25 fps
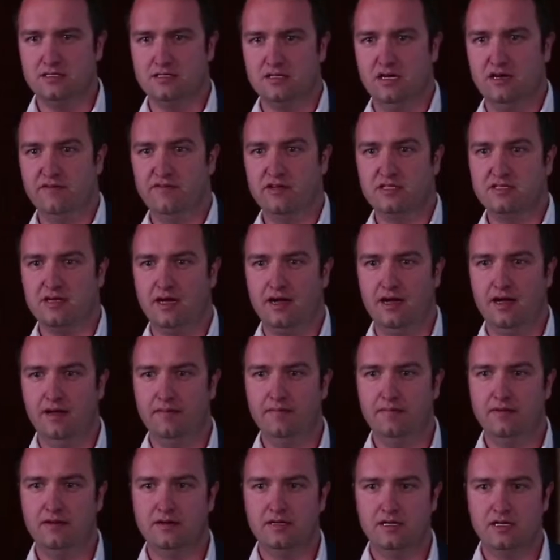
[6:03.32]
this over
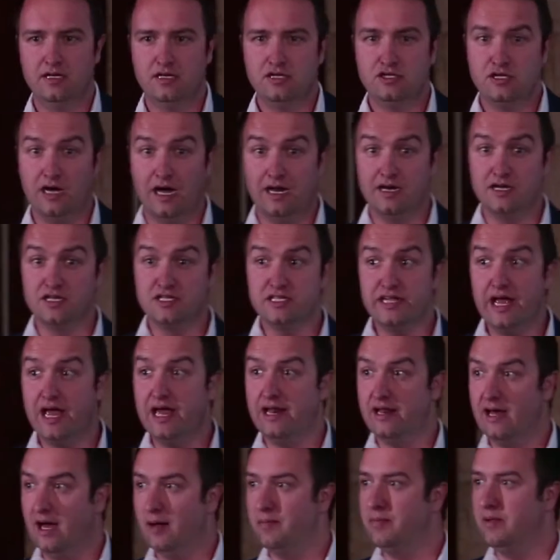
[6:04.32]
time to
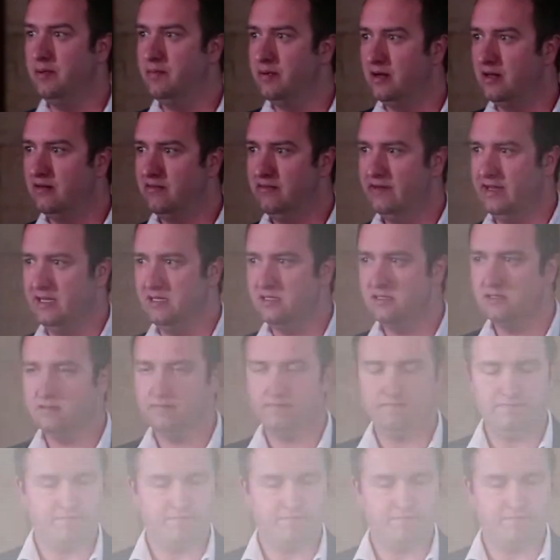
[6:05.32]
understand how people invest.